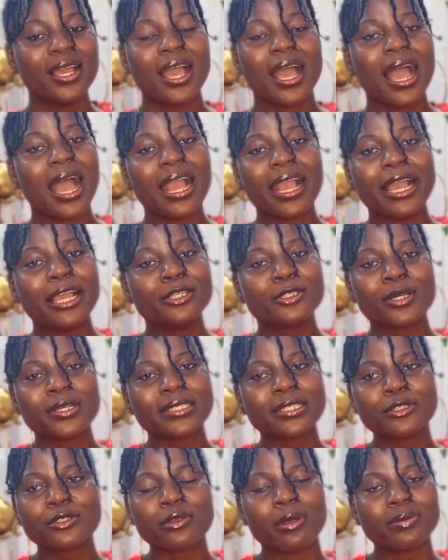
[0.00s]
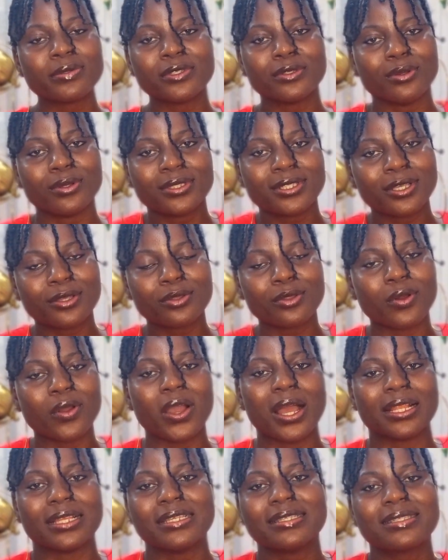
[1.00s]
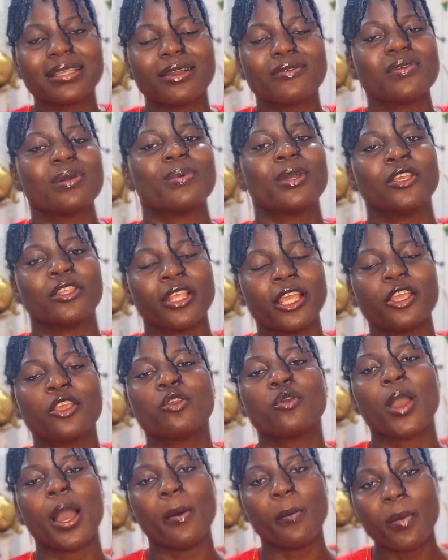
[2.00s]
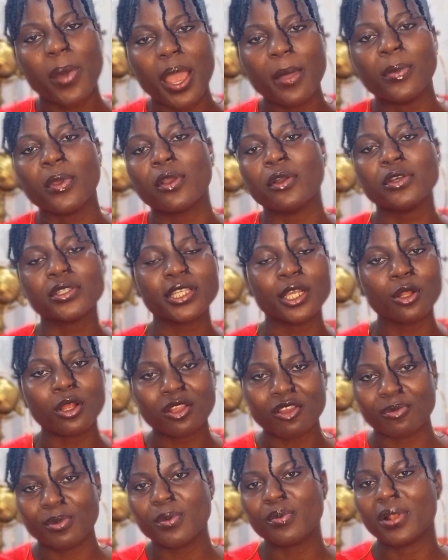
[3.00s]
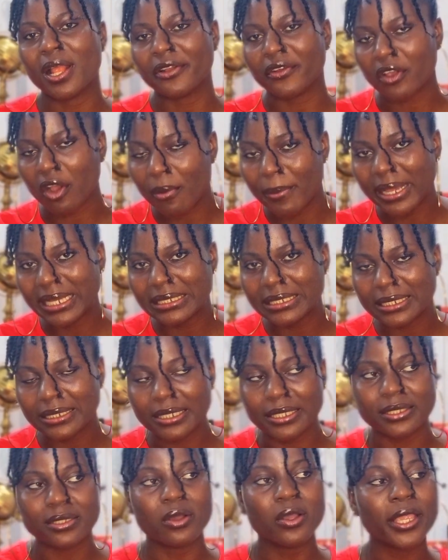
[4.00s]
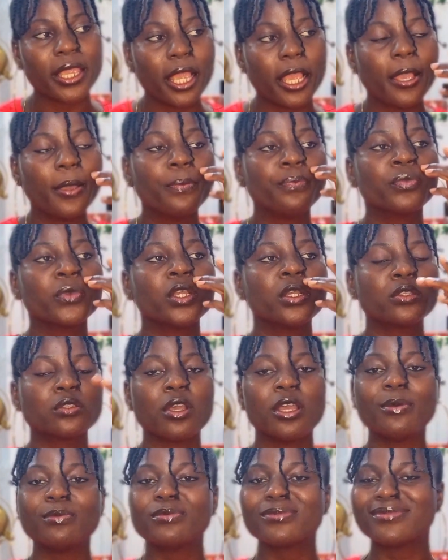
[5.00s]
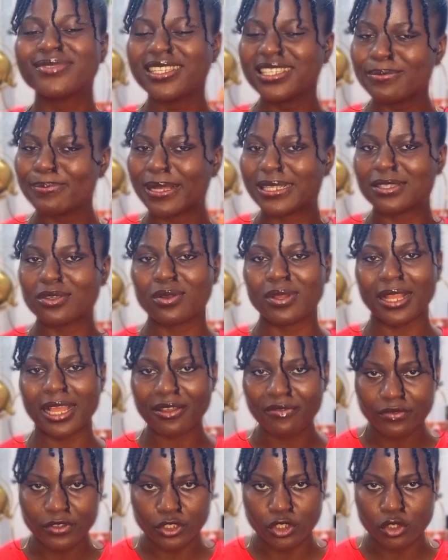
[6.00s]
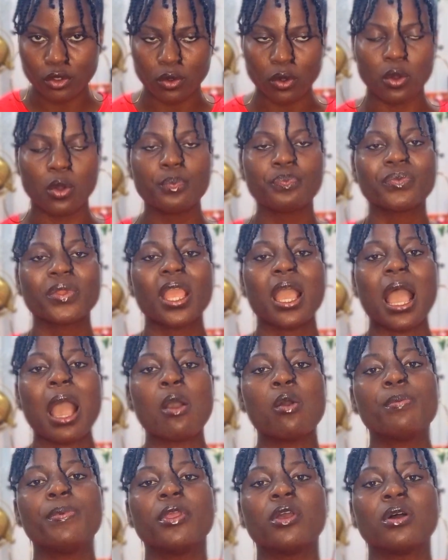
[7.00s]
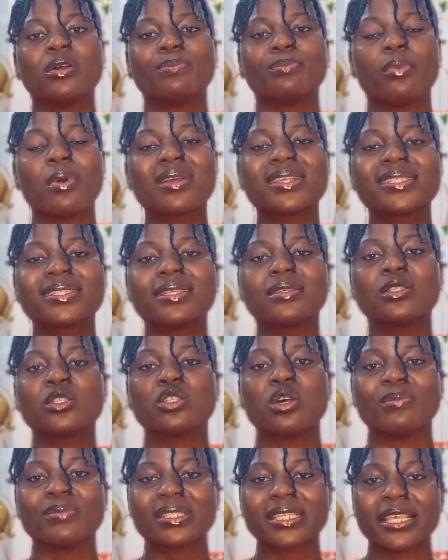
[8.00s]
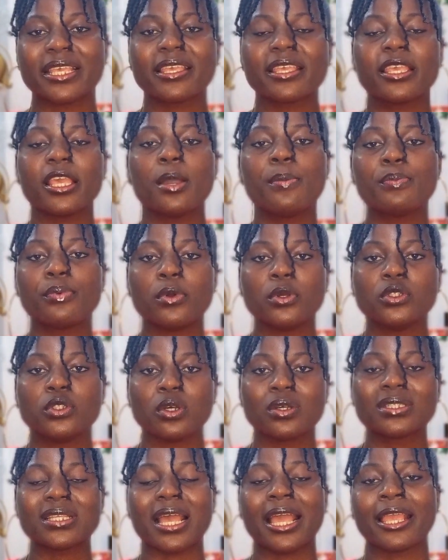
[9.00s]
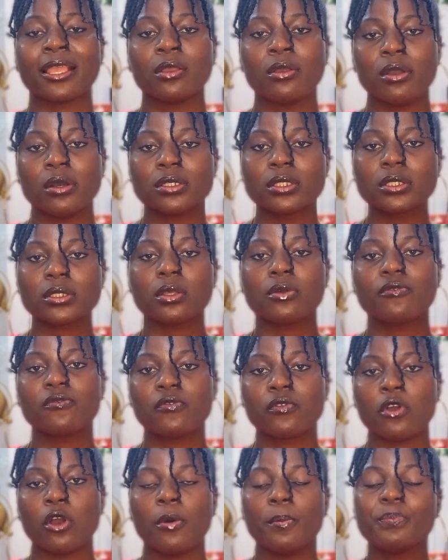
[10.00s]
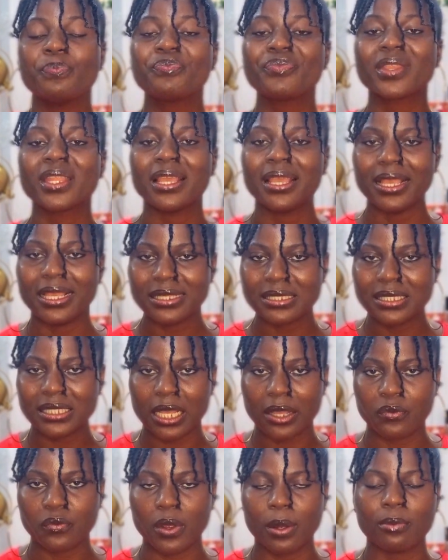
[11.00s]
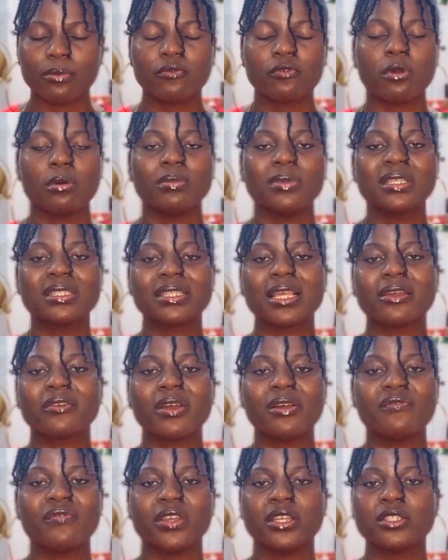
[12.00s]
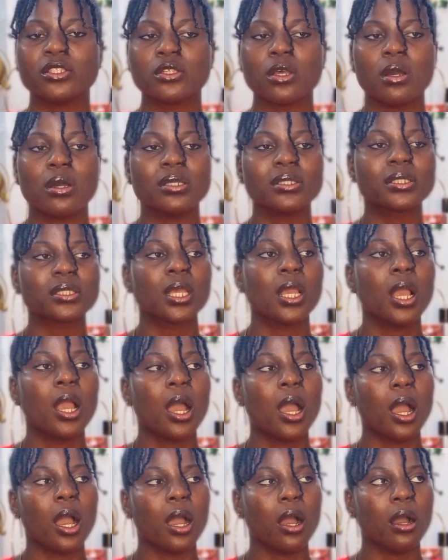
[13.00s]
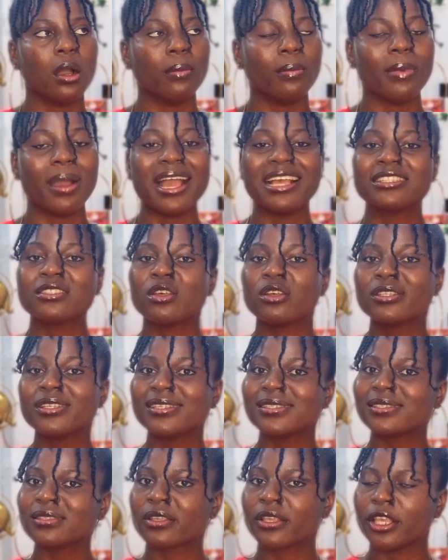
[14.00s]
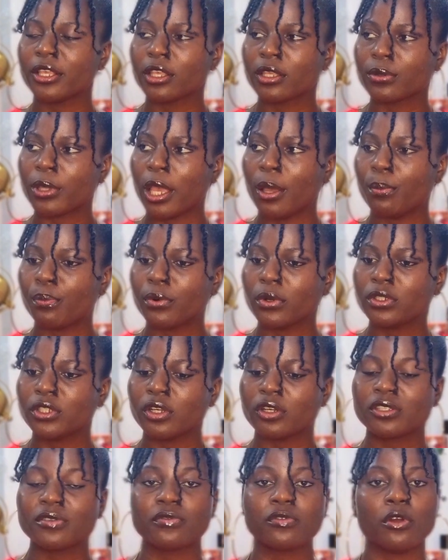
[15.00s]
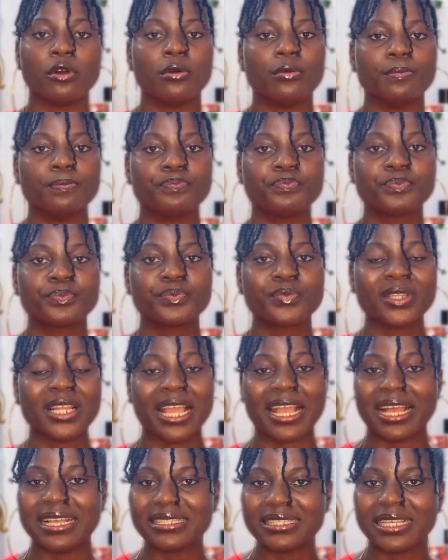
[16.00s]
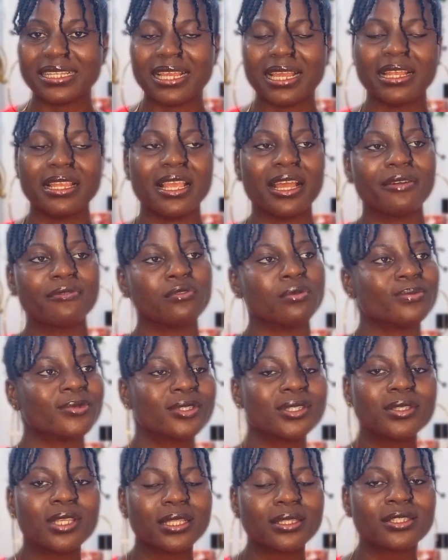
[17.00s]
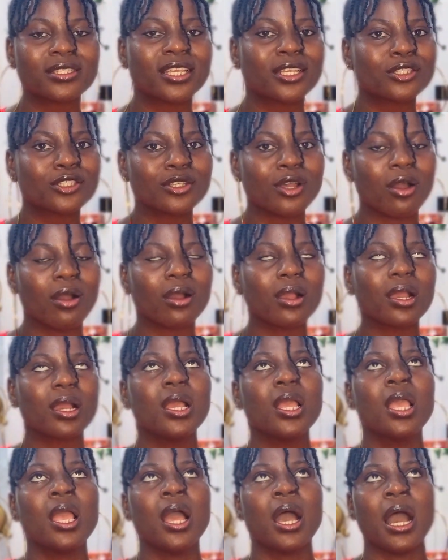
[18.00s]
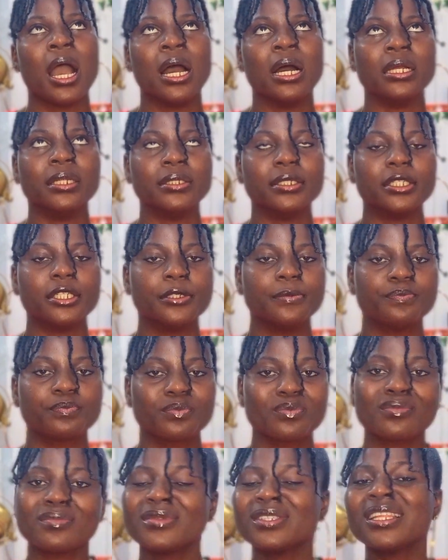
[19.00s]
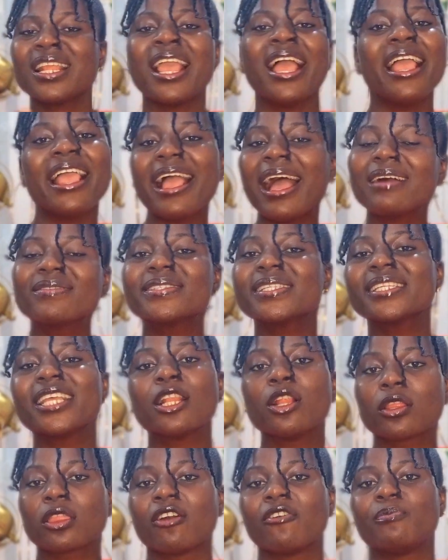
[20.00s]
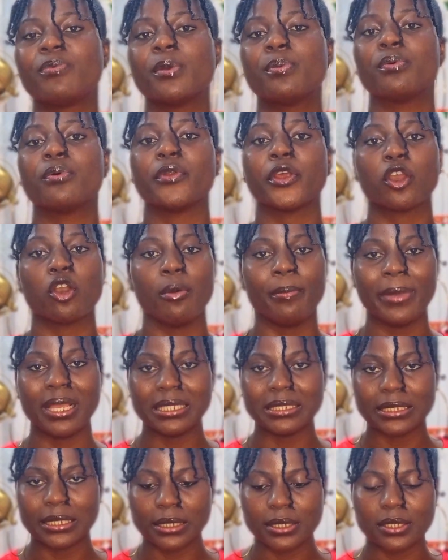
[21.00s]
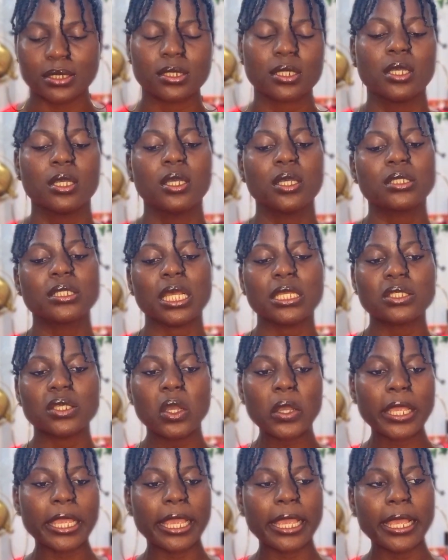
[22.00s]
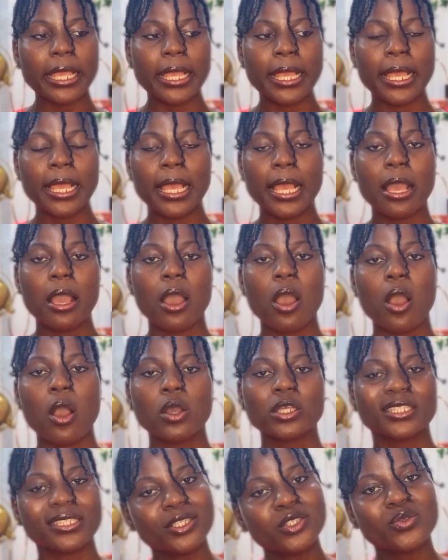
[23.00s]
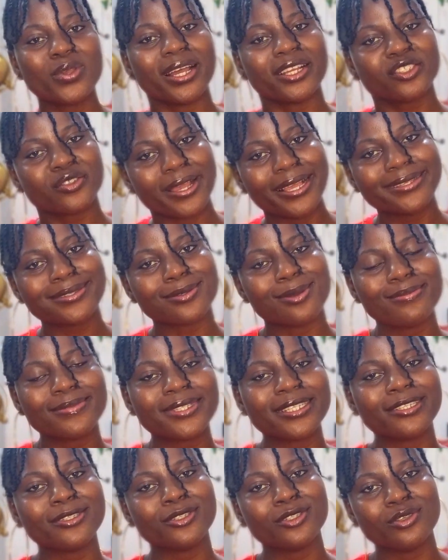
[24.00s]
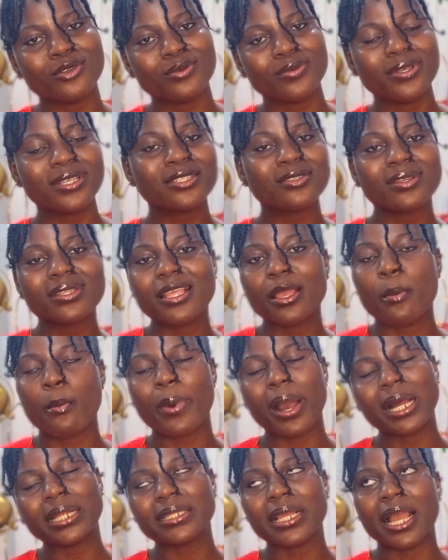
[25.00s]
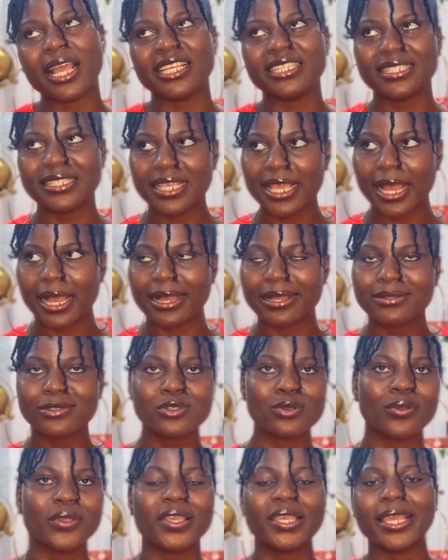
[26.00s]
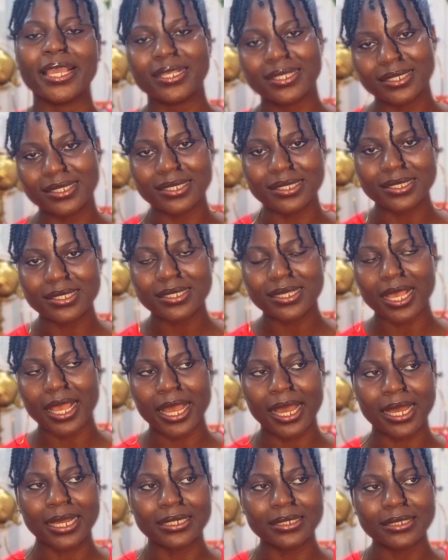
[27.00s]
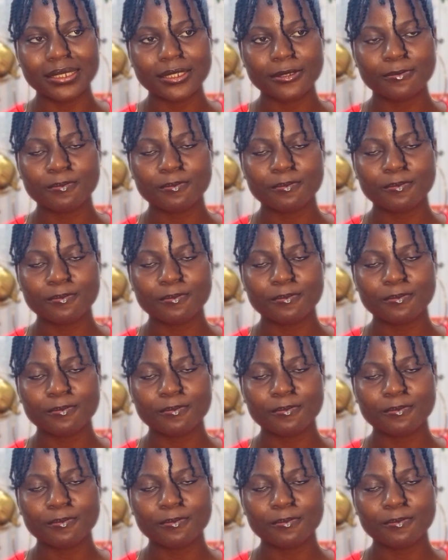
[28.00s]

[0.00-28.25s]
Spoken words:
how can you just see something on TikTok and Instagram and then you go and buy because a lot of people are recommending it? Okay, so in this particular video, I will be unboxing some skincare products I got from Instagram vendors. I saw this skincare product from, like I said earlier, from TikTok, and I've seen a lot of people recommend it. So I said, okay, since you are trying something new, it's not a bad idea to get it and